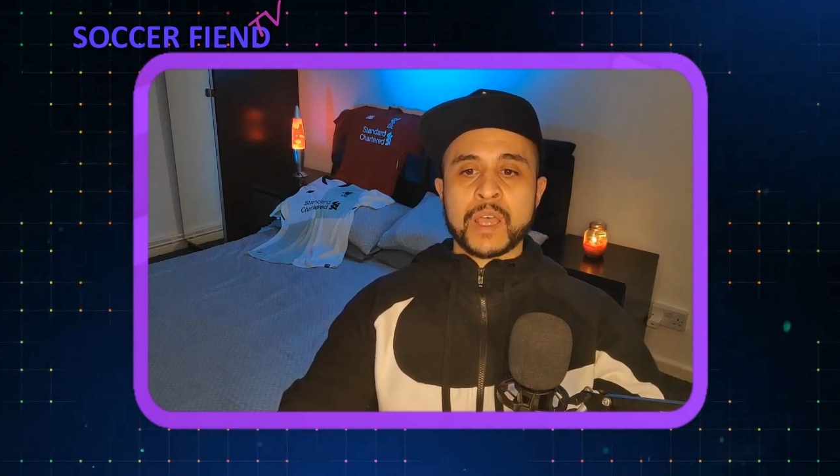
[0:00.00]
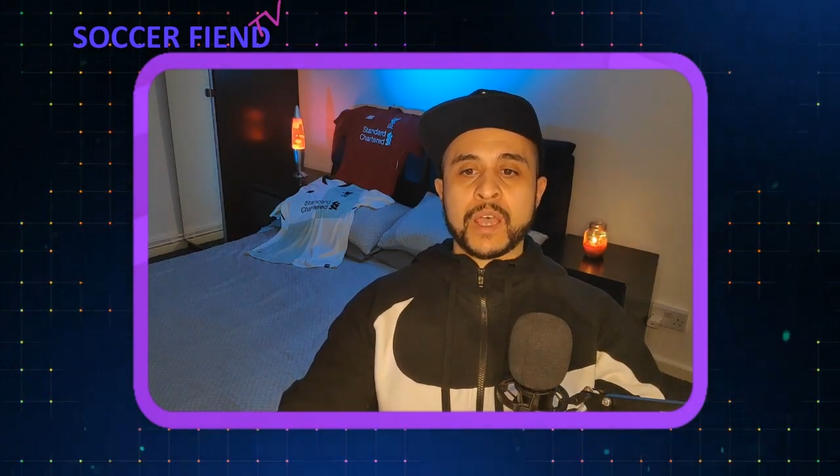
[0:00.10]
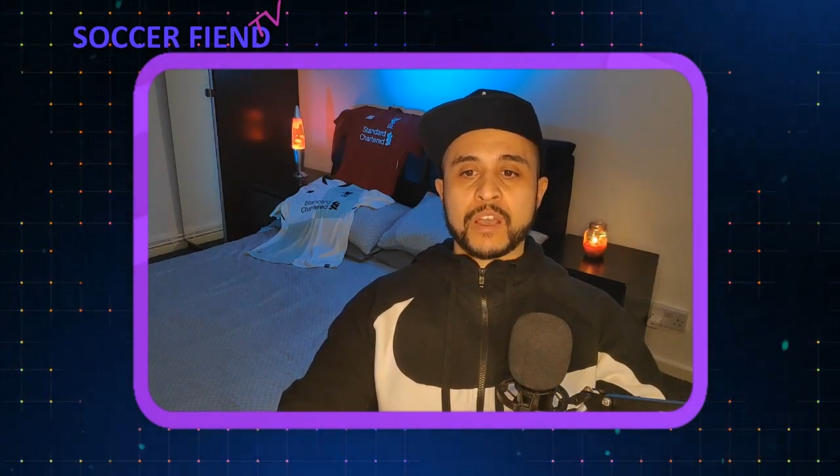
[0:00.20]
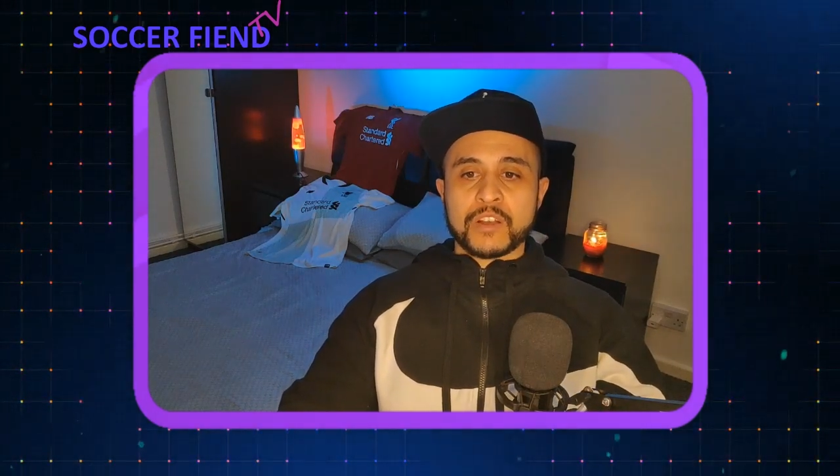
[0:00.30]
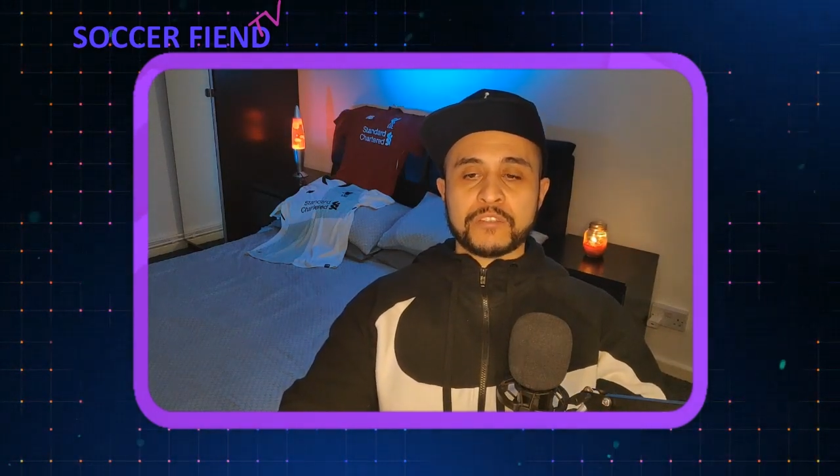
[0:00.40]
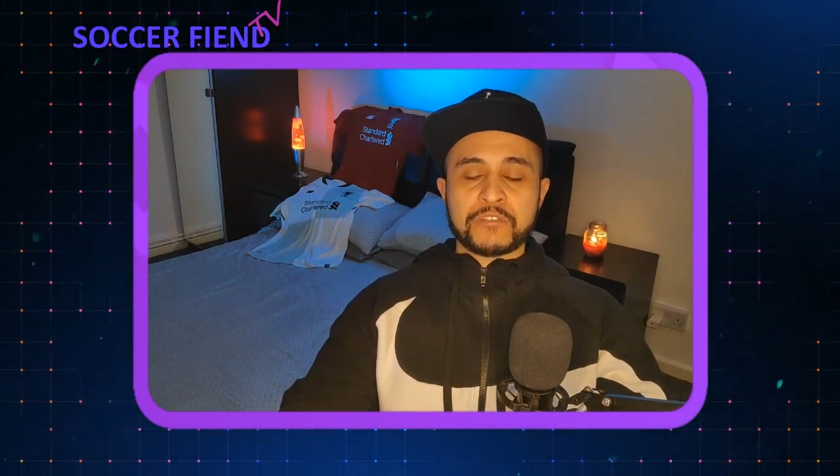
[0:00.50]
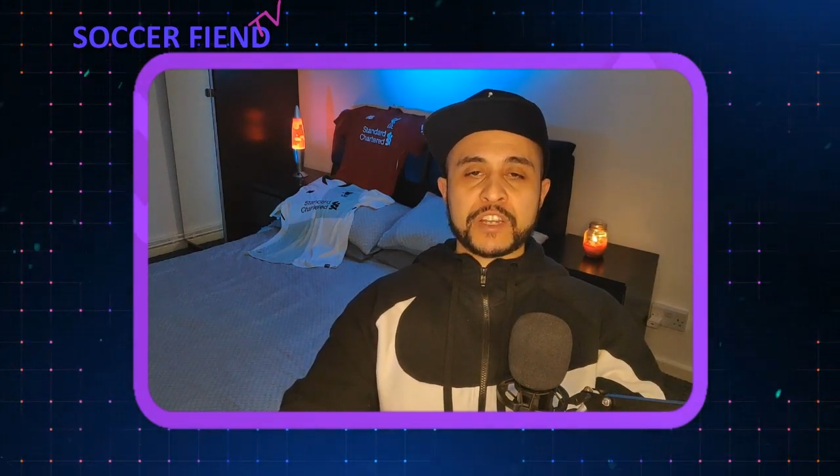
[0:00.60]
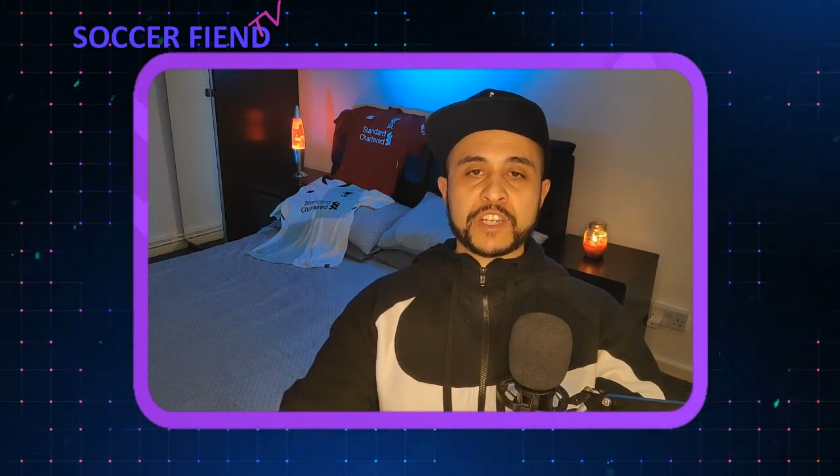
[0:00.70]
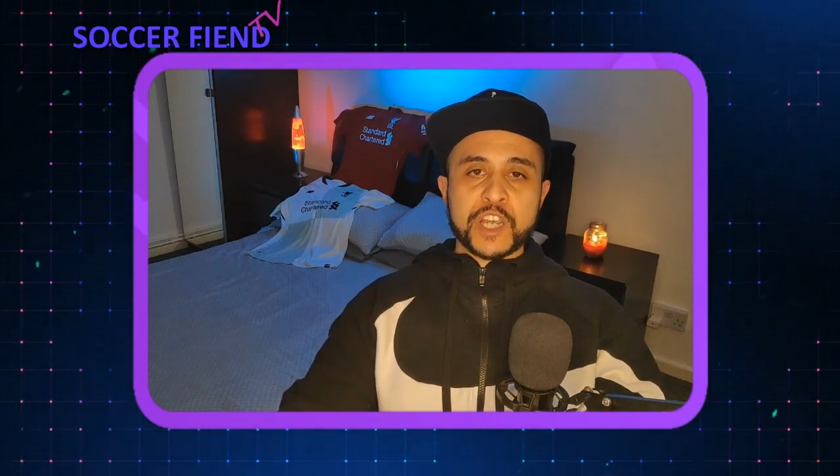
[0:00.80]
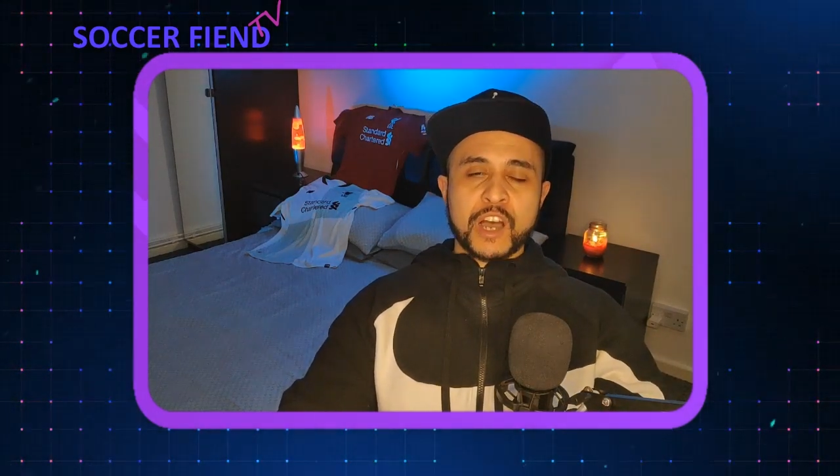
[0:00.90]
going to
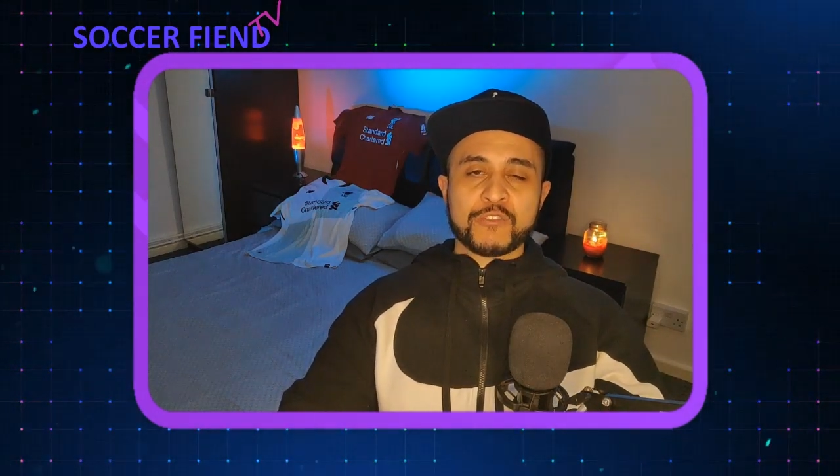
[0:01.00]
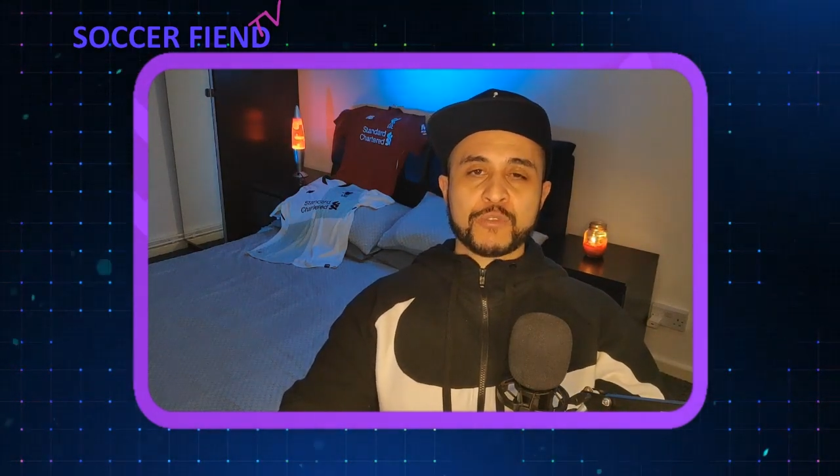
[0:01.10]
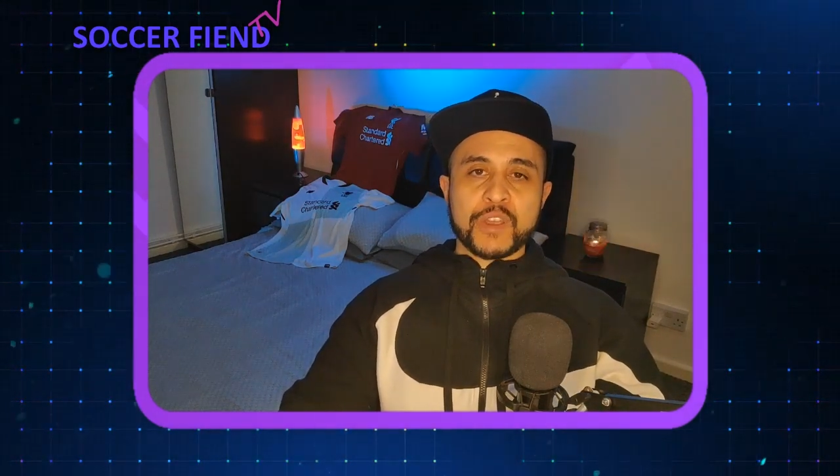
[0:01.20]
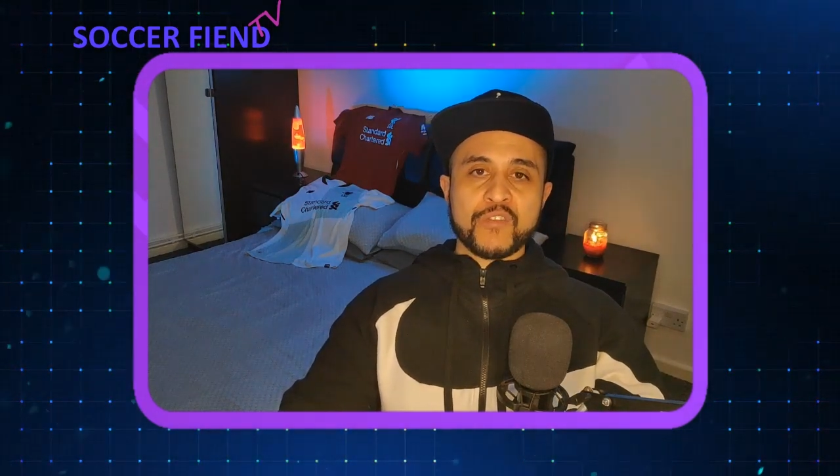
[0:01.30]
finish it off with